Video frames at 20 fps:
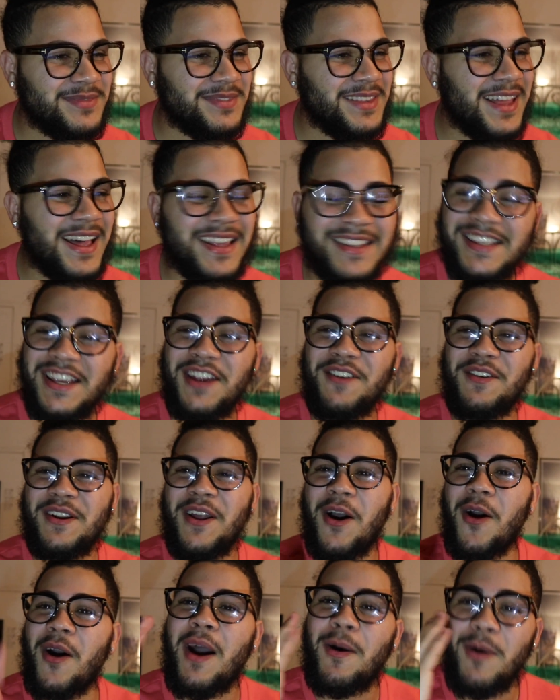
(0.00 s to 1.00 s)
not
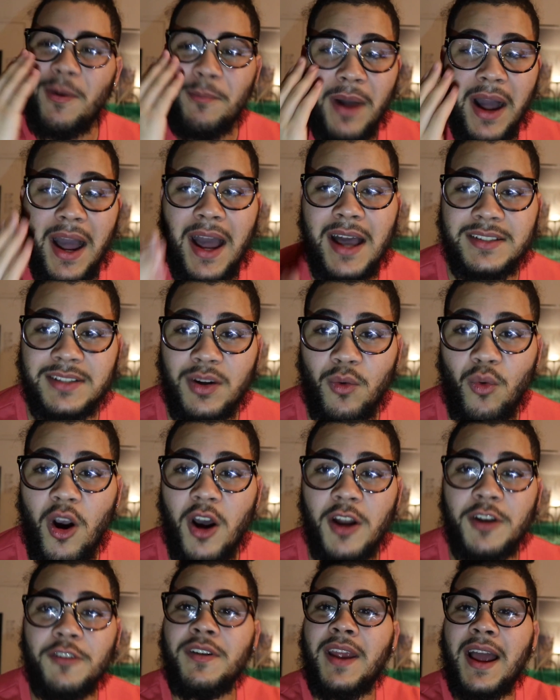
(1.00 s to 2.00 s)
tearing up my eyes are
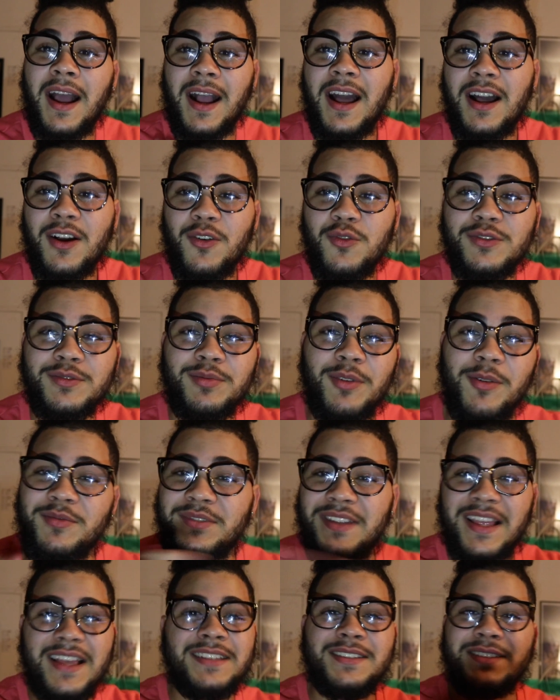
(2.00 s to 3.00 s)
watery i got
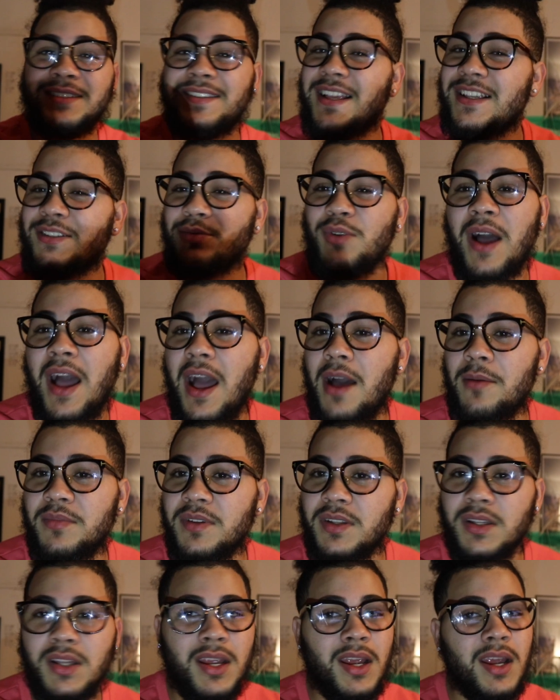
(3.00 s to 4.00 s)
goosebumps that's that's what
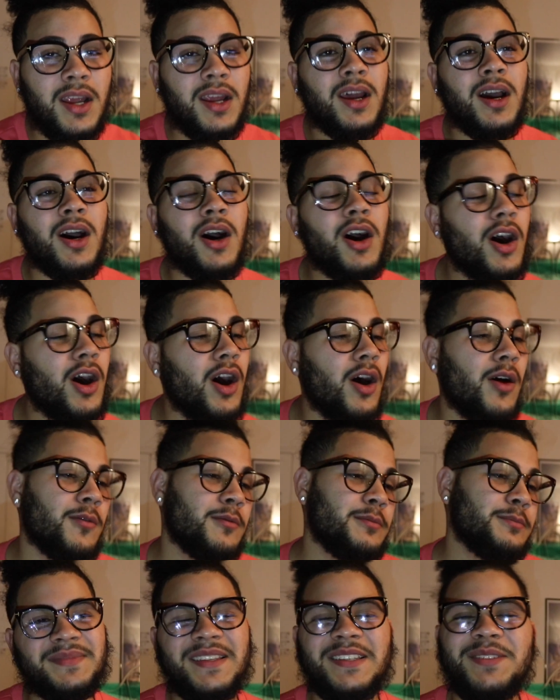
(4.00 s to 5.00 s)
happened
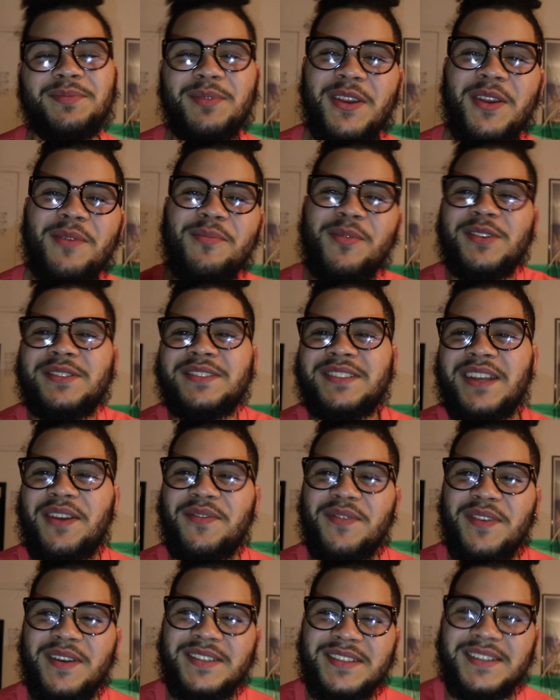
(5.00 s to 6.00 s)
um, it's been your boy
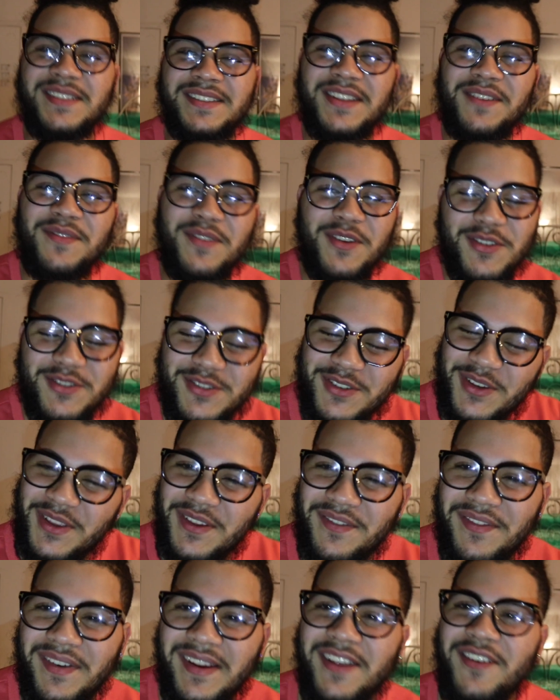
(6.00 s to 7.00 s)
Jay Visions. If you enjoyed
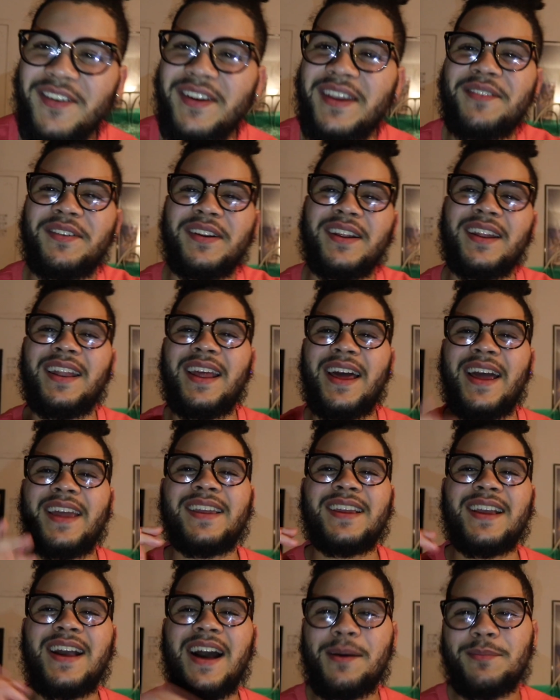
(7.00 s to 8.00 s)
the video, give it a
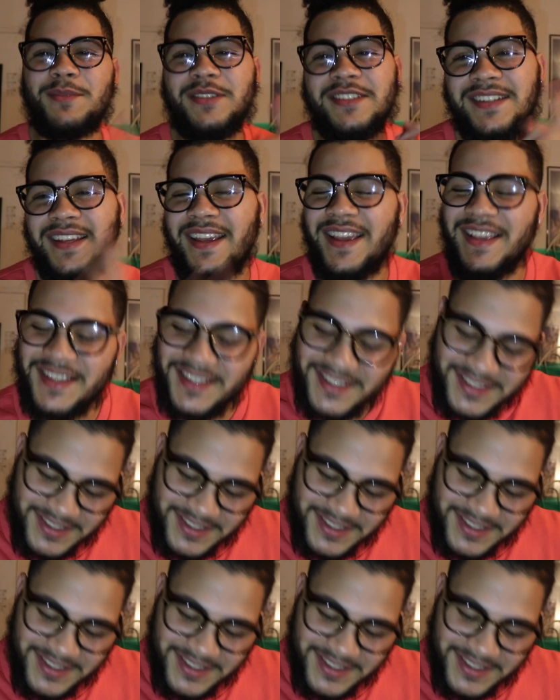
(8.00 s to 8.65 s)
like, comment, share, and